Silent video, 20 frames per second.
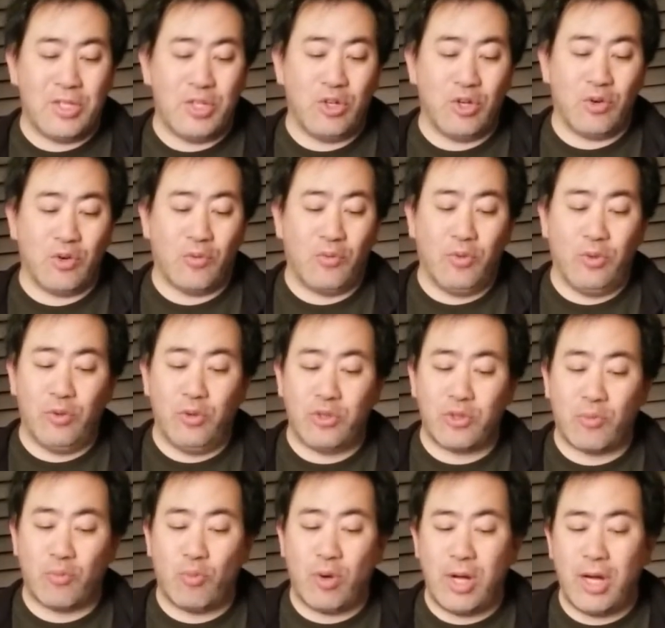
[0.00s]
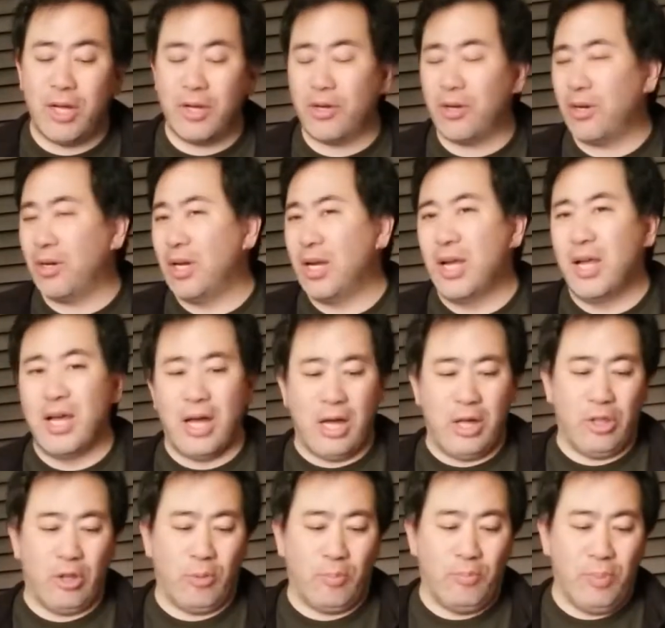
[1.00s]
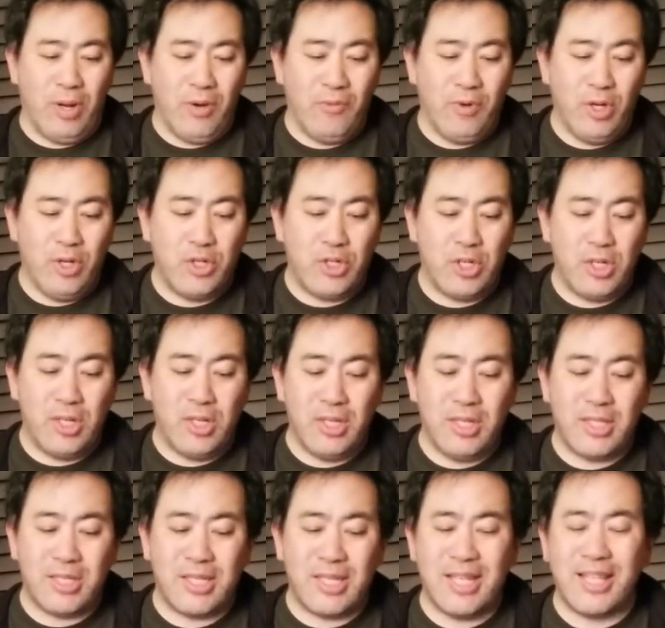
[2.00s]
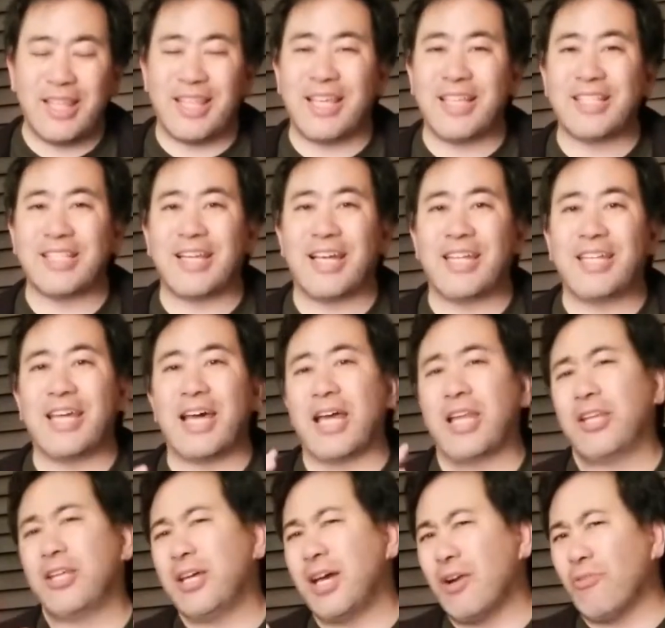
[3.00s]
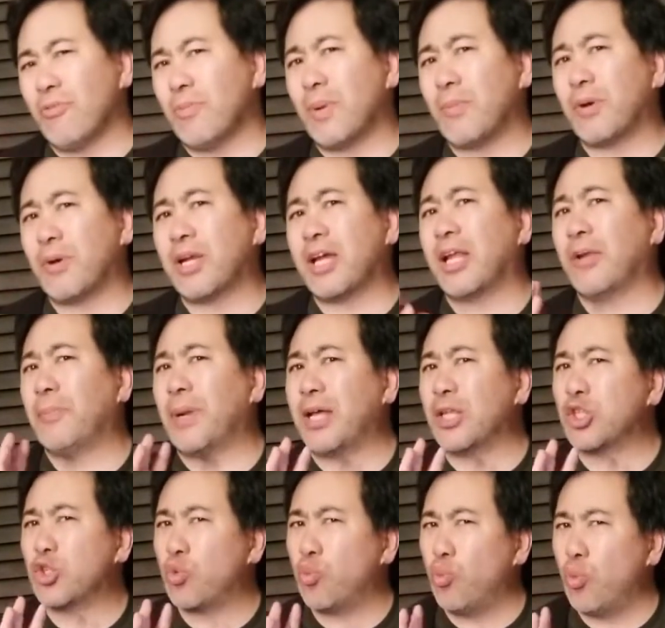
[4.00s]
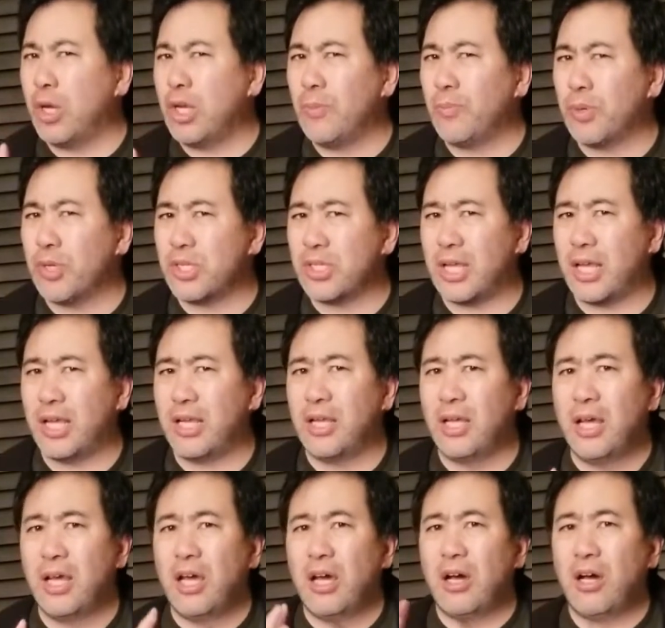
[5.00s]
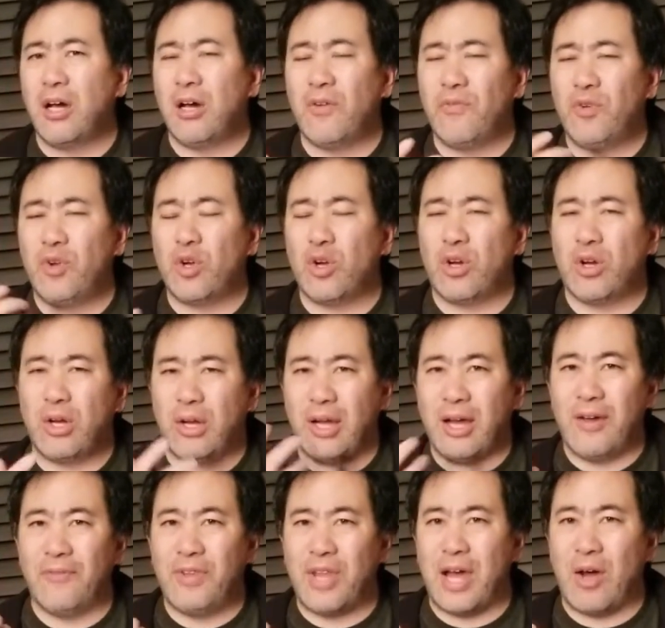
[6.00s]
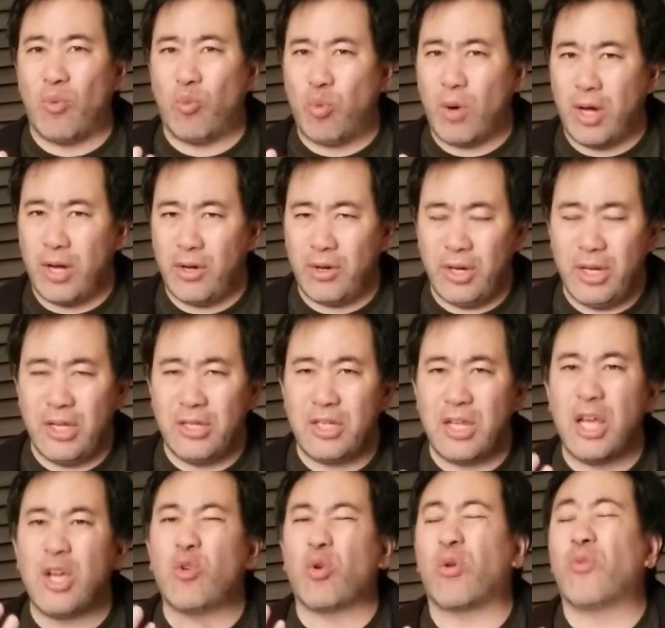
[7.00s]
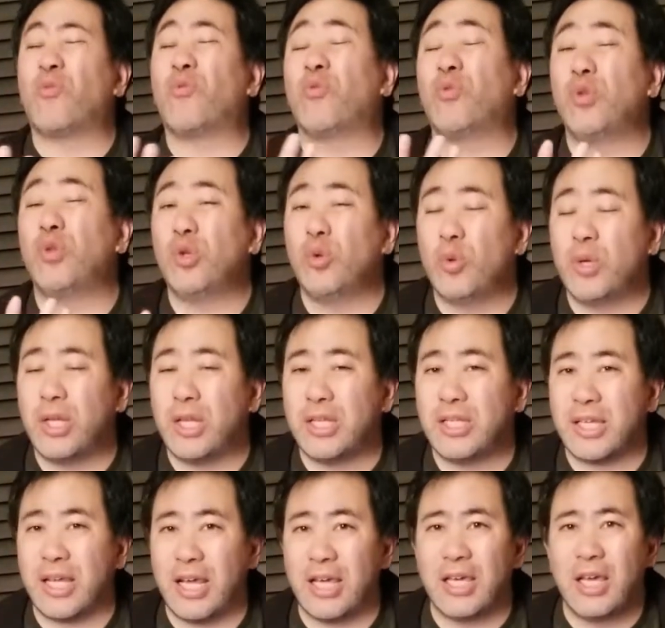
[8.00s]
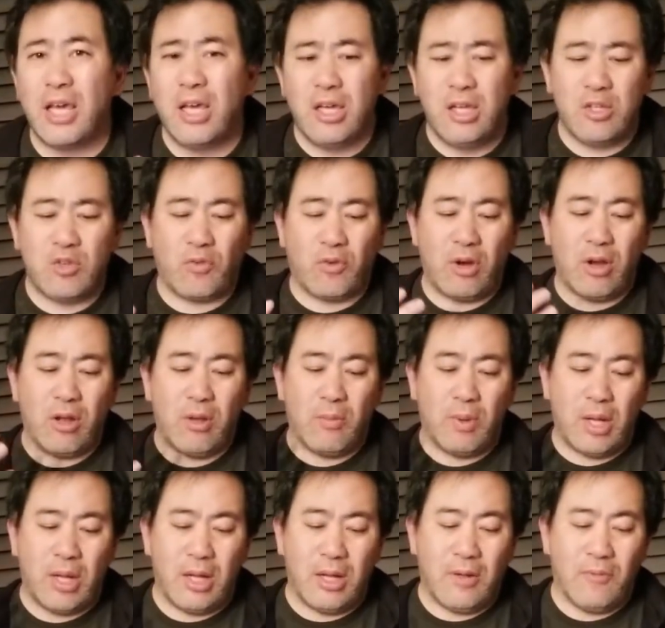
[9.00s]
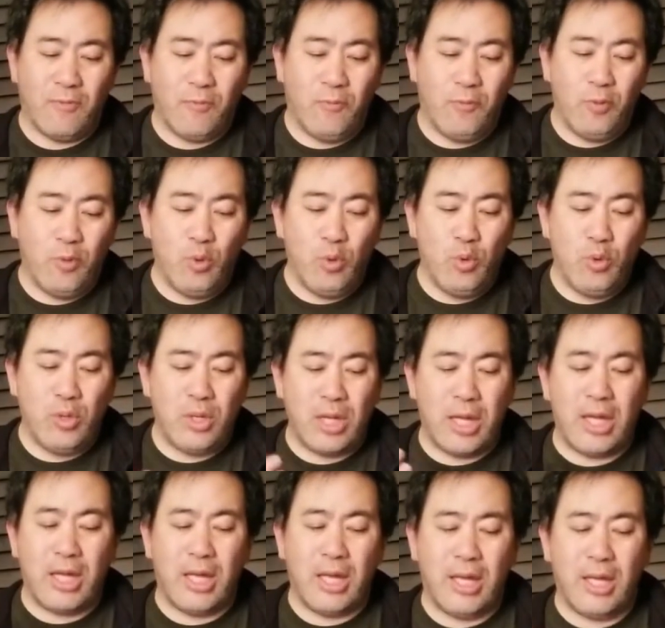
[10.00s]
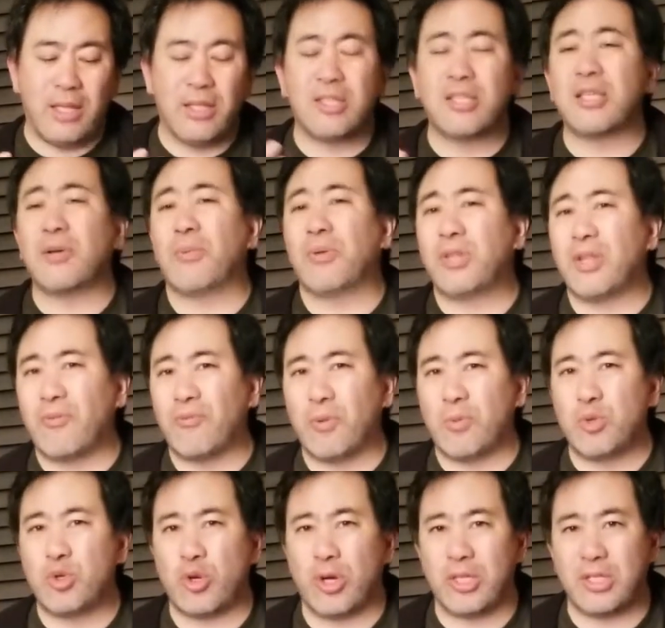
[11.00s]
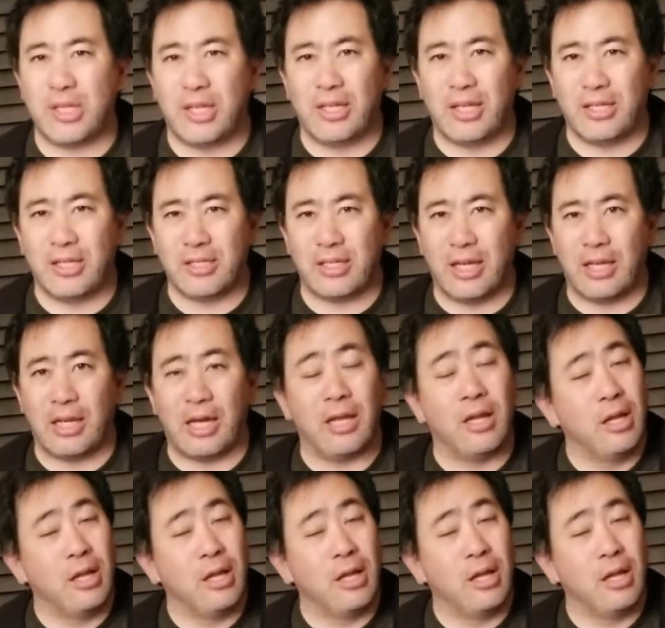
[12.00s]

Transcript: your fluids from water, other beverages, things like that. And you got to remember now about 20% of that water intake or fluid intake is from food and some of them from drinks and things like that.